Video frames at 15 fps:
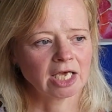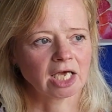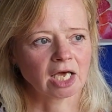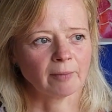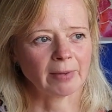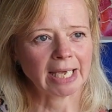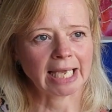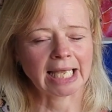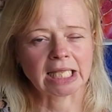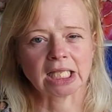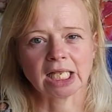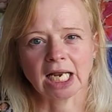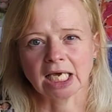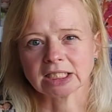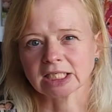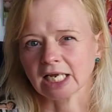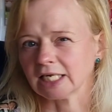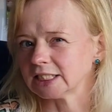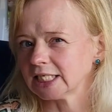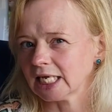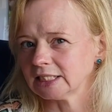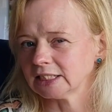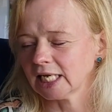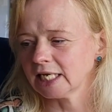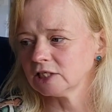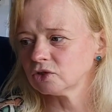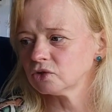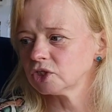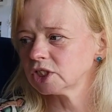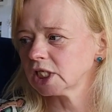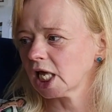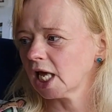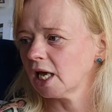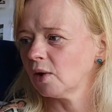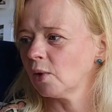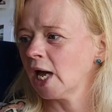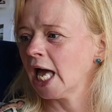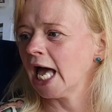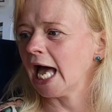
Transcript: coming in the next kind of 10 days or so,